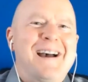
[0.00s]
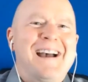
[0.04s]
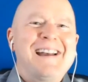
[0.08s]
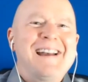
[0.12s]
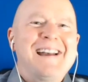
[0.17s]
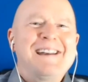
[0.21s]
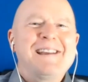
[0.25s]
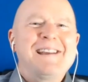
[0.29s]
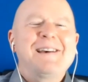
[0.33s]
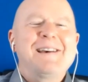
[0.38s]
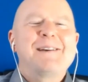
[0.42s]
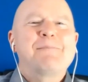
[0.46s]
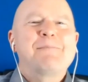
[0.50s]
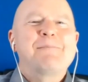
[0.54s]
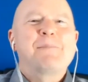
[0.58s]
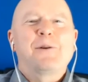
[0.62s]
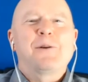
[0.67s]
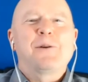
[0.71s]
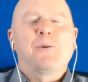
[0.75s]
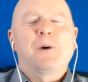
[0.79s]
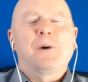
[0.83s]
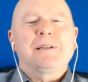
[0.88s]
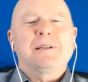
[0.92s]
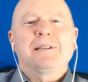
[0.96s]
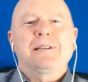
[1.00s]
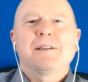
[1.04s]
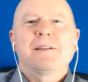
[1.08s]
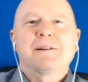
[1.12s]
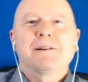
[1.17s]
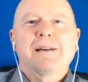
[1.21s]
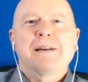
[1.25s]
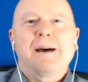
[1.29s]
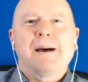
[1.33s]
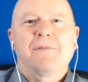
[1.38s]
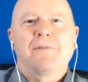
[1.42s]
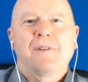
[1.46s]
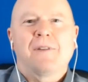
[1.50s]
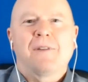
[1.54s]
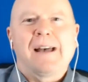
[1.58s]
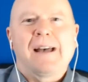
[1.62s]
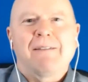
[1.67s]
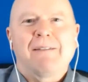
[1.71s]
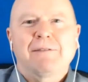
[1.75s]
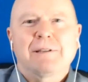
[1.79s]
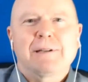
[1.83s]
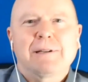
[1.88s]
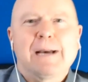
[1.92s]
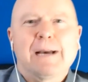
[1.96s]
did, but it wasn't on the top five.
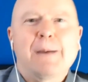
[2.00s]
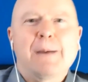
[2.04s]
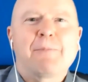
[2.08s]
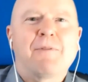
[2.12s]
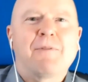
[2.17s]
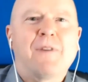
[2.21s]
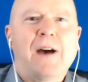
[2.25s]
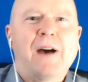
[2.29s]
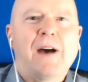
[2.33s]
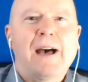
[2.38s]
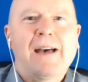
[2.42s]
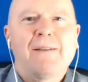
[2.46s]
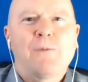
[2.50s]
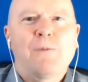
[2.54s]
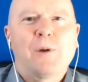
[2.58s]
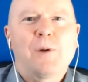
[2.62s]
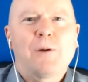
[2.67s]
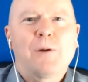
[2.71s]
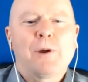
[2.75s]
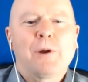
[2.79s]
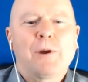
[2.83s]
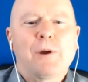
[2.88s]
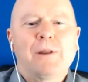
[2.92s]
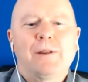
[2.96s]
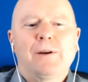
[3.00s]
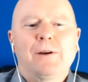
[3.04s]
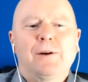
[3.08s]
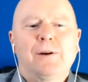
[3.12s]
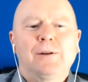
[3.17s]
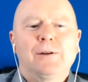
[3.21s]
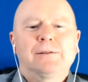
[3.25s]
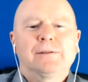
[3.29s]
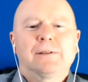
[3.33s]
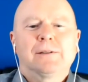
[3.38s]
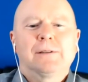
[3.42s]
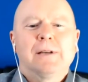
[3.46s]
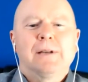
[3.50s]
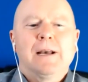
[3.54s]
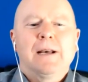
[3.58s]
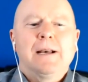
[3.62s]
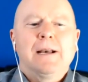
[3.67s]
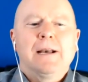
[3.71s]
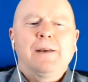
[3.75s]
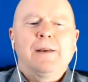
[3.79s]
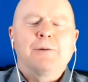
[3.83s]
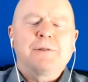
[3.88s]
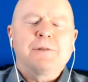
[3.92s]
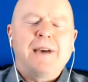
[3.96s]
Because the top five, when I read those,
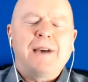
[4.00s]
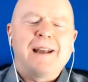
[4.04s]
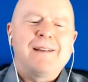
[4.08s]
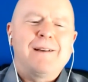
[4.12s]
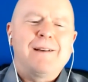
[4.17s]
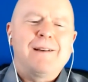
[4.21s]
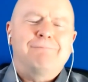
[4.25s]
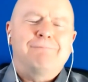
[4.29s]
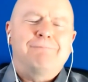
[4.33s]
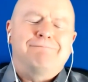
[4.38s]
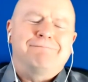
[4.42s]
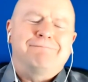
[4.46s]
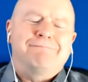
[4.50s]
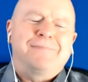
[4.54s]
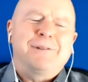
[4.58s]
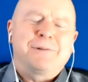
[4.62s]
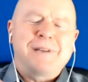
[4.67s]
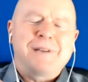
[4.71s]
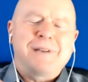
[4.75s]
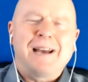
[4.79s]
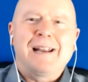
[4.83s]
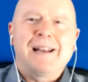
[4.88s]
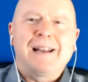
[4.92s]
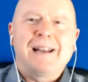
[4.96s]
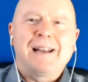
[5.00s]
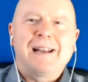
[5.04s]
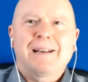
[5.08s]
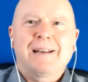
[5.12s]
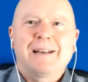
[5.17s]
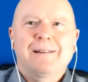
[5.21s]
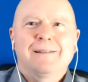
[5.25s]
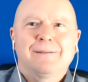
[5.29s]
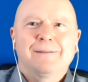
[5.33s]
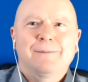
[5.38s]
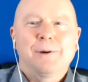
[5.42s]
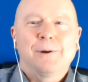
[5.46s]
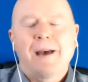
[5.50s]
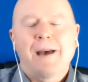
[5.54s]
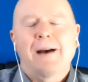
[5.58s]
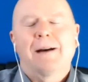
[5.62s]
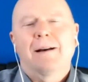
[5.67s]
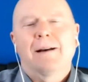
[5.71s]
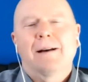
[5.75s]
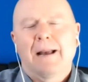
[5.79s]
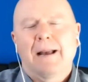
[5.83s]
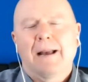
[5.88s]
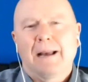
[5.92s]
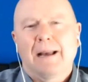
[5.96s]
it was kind of like, well,
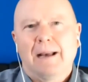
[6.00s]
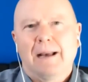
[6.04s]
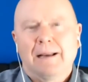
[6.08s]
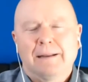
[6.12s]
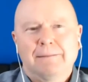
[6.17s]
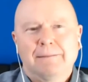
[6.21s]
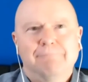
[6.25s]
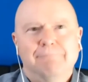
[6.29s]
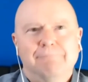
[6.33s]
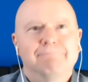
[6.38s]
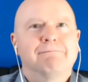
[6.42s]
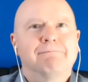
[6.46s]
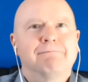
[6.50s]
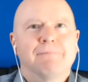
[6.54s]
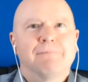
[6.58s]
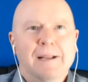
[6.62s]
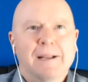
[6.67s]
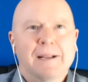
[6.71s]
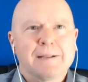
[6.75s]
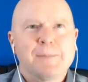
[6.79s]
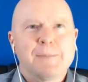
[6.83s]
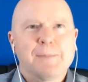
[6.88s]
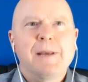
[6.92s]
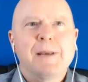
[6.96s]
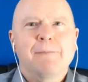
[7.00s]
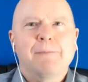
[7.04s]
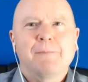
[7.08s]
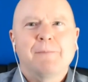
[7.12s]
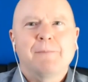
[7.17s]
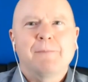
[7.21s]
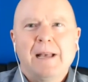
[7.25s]
yeah, that's me.